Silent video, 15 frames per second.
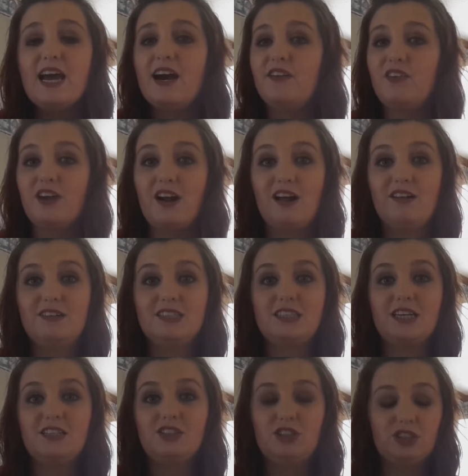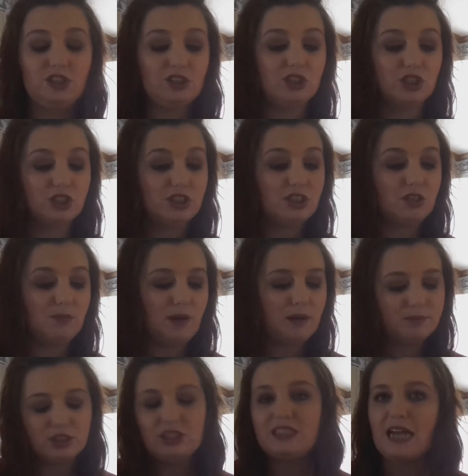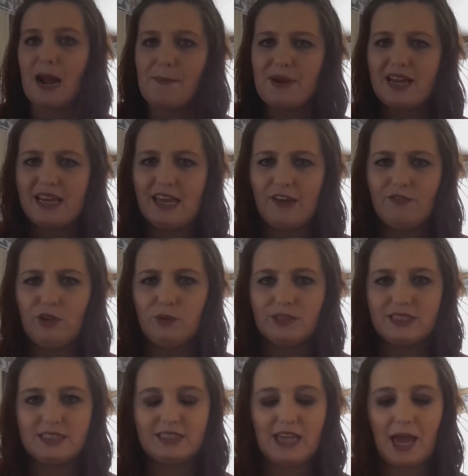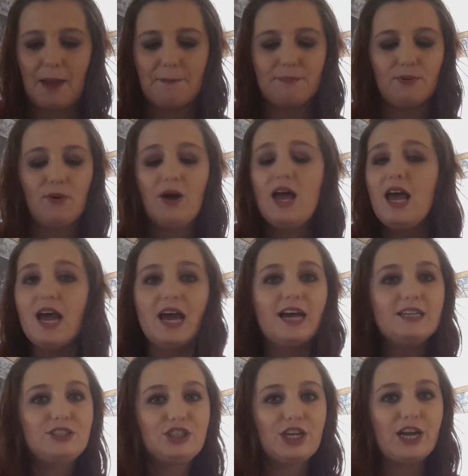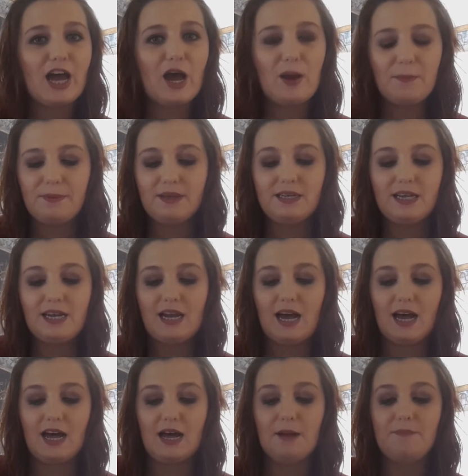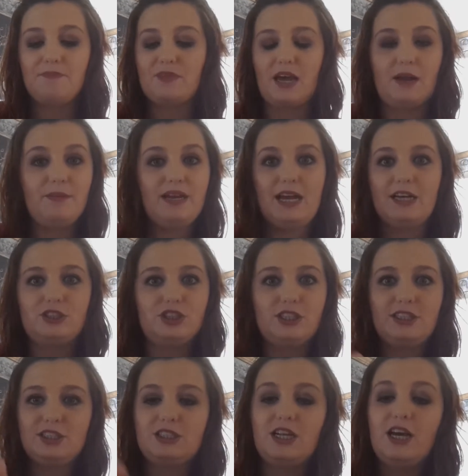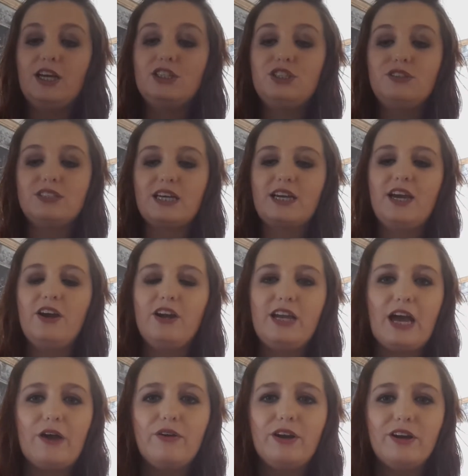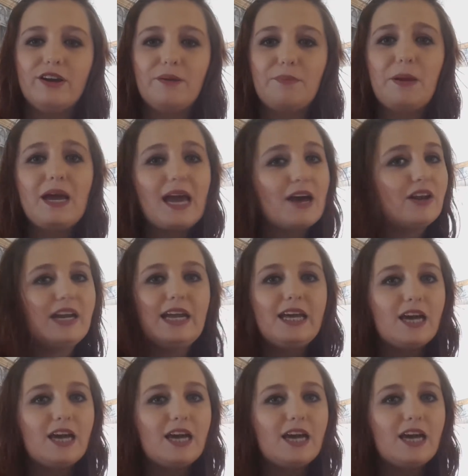And then all of a sudden she just looked at the mom. She said, I'm going to give you a sample. And she opened it up, and she was like, here you go, pick out any